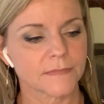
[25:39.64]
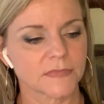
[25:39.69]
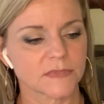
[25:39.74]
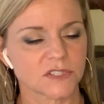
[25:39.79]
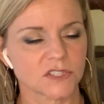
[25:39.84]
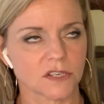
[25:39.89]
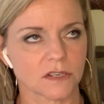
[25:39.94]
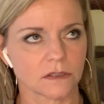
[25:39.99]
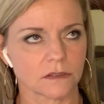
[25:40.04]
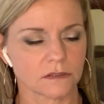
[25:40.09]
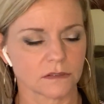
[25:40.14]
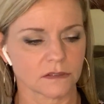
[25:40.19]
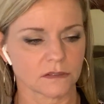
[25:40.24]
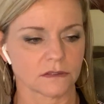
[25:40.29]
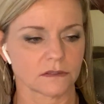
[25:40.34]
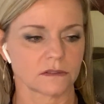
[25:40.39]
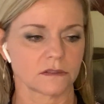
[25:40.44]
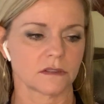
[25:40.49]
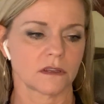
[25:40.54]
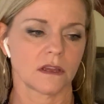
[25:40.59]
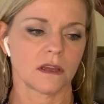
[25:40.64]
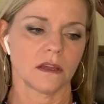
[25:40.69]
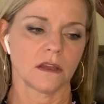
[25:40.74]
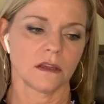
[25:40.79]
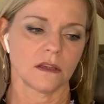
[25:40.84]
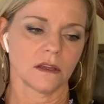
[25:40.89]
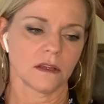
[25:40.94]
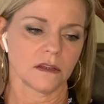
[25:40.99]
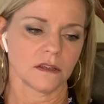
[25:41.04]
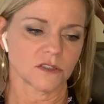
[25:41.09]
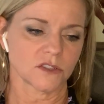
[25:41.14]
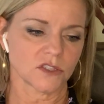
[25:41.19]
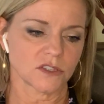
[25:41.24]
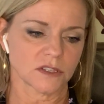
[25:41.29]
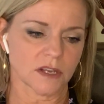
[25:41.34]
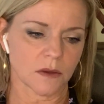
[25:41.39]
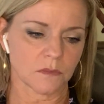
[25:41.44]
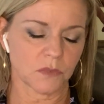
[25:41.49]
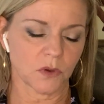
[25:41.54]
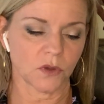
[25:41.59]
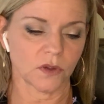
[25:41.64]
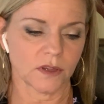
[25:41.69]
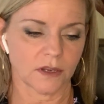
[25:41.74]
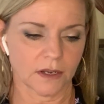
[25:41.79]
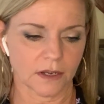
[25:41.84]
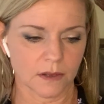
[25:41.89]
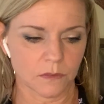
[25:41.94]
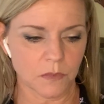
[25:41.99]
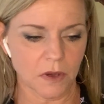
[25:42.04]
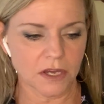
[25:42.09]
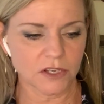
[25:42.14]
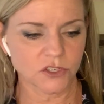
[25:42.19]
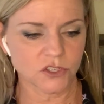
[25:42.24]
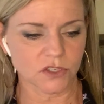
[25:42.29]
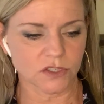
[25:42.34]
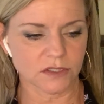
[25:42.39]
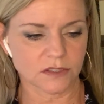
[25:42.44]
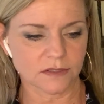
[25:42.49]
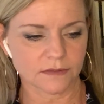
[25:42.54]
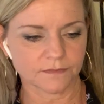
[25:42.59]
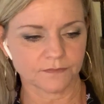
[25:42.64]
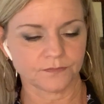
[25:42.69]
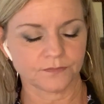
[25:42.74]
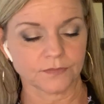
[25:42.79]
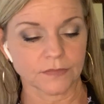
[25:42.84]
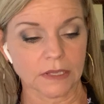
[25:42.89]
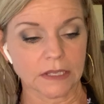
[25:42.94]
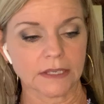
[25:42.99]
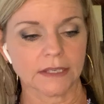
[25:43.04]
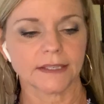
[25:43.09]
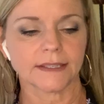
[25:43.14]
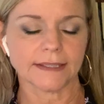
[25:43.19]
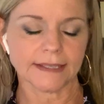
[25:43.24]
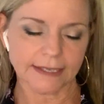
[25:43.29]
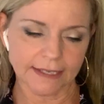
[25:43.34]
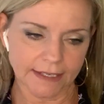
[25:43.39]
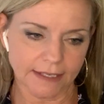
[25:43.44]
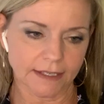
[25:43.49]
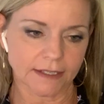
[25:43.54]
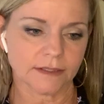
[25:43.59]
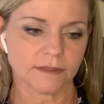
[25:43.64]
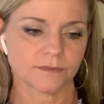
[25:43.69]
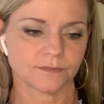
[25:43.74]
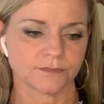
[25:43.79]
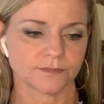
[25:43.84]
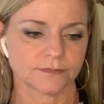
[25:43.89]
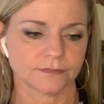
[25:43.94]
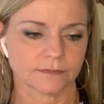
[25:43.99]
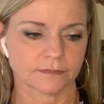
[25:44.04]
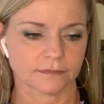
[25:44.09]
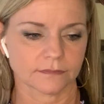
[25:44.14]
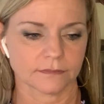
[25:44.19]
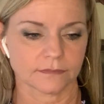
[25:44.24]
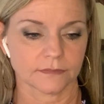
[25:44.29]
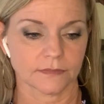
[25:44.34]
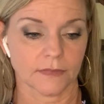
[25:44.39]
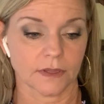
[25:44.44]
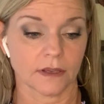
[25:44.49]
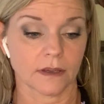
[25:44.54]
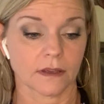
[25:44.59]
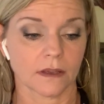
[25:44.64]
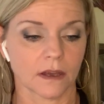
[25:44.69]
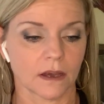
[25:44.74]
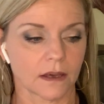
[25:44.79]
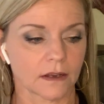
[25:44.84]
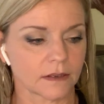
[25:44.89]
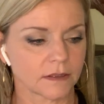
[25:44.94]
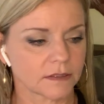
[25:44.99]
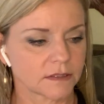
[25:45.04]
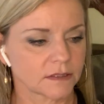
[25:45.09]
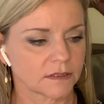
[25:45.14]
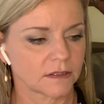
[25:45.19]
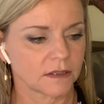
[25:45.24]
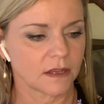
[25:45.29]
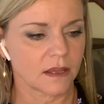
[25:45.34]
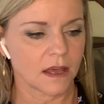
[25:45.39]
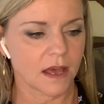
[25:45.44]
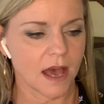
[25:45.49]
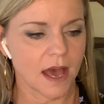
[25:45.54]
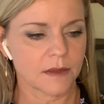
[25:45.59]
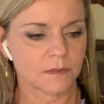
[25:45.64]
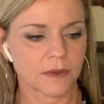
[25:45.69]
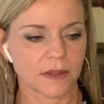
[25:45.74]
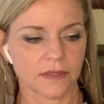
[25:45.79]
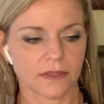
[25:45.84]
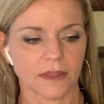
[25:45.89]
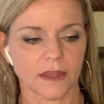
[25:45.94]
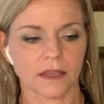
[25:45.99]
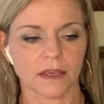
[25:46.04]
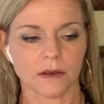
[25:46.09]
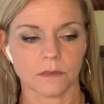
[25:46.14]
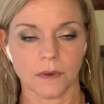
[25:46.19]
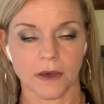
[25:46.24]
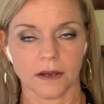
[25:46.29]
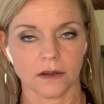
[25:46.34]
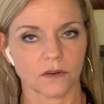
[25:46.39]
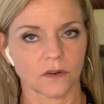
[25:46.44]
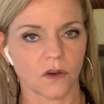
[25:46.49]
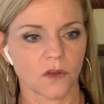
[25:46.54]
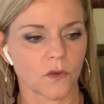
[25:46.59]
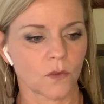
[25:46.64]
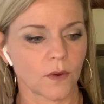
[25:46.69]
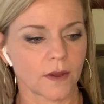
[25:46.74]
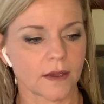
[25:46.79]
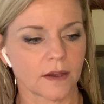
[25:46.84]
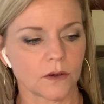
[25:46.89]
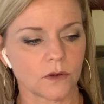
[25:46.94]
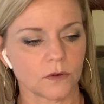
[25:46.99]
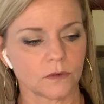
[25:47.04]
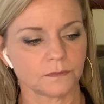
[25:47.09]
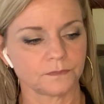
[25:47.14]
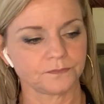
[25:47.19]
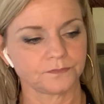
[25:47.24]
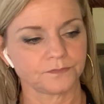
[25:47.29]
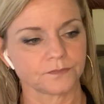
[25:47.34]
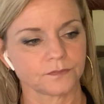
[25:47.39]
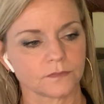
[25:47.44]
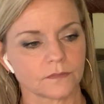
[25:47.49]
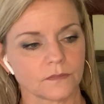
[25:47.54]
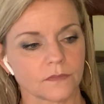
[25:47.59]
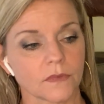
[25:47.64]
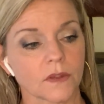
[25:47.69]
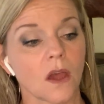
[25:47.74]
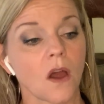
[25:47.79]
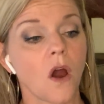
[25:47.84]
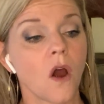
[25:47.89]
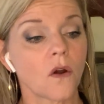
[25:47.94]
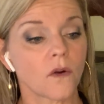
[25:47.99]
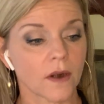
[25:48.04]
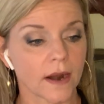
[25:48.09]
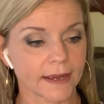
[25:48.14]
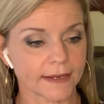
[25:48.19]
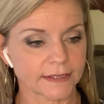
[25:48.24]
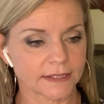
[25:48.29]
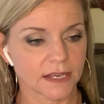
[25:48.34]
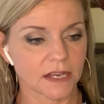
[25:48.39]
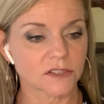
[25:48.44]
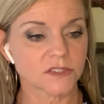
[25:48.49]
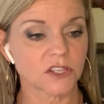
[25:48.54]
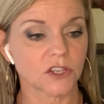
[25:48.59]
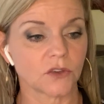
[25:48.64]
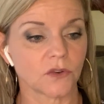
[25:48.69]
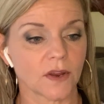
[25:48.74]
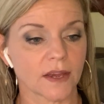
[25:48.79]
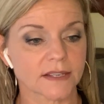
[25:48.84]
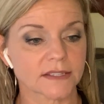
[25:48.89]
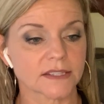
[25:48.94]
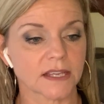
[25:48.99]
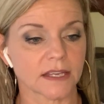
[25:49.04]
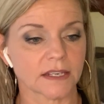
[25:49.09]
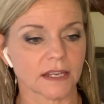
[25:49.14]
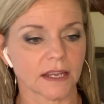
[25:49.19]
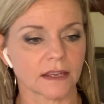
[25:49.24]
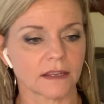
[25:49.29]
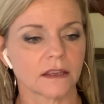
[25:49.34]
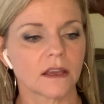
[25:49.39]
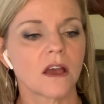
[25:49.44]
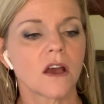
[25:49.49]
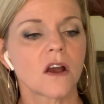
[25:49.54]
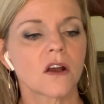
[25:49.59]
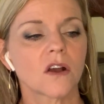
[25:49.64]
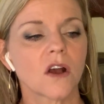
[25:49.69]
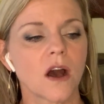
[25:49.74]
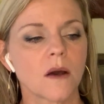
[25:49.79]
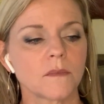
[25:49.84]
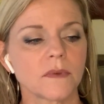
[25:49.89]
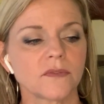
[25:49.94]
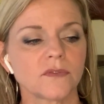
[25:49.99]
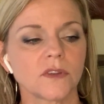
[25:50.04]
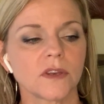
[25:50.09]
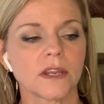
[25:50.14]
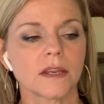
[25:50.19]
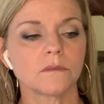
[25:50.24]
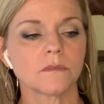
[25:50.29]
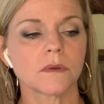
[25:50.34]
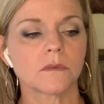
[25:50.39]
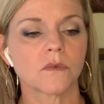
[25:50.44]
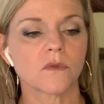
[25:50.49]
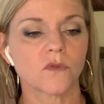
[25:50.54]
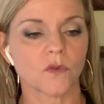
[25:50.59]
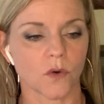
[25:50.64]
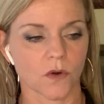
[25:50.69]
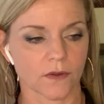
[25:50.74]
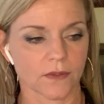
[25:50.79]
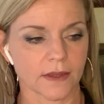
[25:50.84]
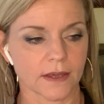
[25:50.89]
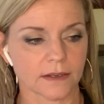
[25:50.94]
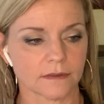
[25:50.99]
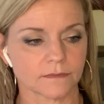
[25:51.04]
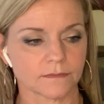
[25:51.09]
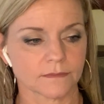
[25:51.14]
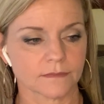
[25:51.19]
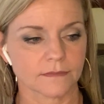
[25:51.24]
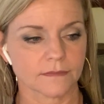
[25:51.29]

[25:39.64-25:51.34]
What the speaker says: Jesus, she's not pulling any punches. Yeah, I got it. I've been thinking about it all the way home. All right, I'll see you next Sunday. Call me if you need me before then.